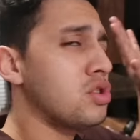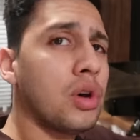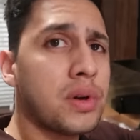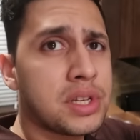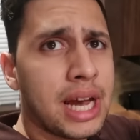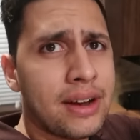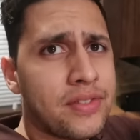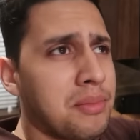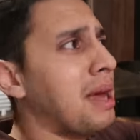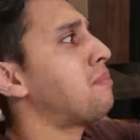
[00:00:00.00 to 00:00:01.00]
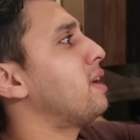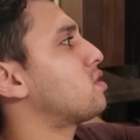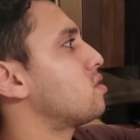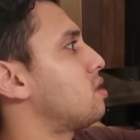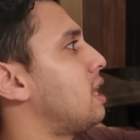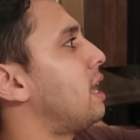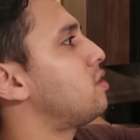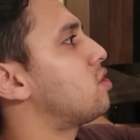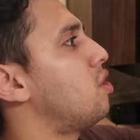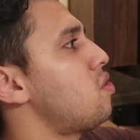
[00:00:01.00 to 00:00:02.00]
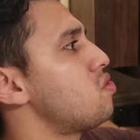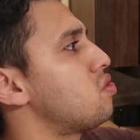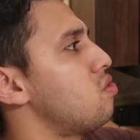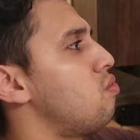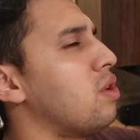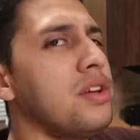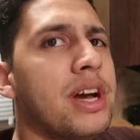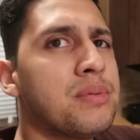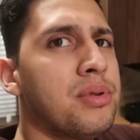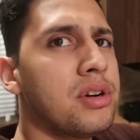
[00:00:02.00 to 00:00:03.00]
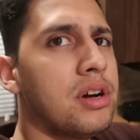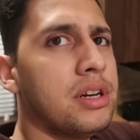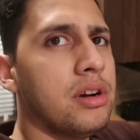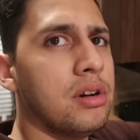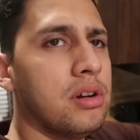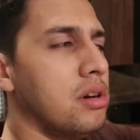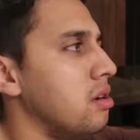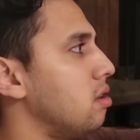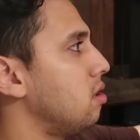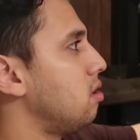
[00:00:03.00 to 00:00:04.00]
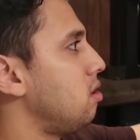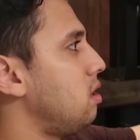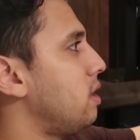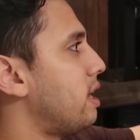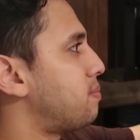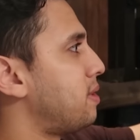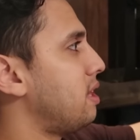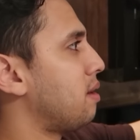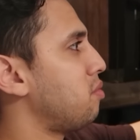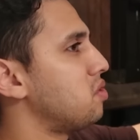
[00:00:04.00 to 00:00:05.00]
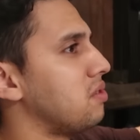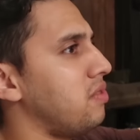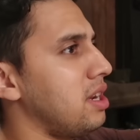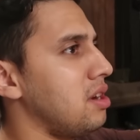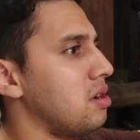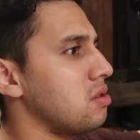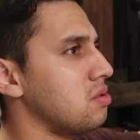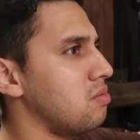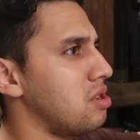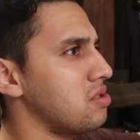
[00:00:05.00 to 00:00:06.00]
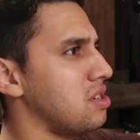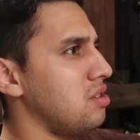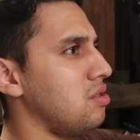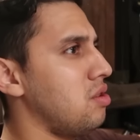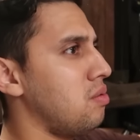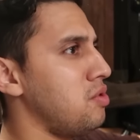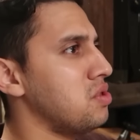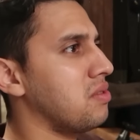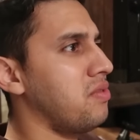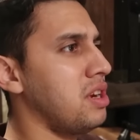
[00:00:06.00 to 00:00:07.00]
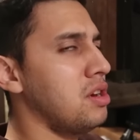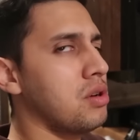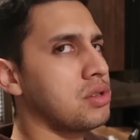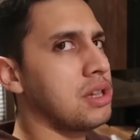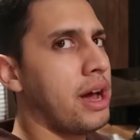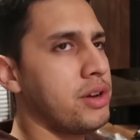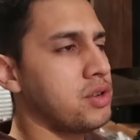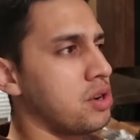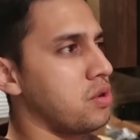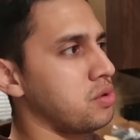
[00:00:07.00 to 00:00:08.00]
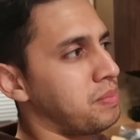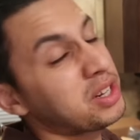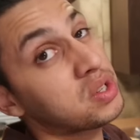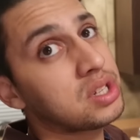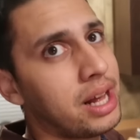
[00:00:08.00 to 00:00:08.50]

So aside from like picture slideshows, what do you guys put on there? You guys put like music videos. What else can you do? Music videos, slideshows, picture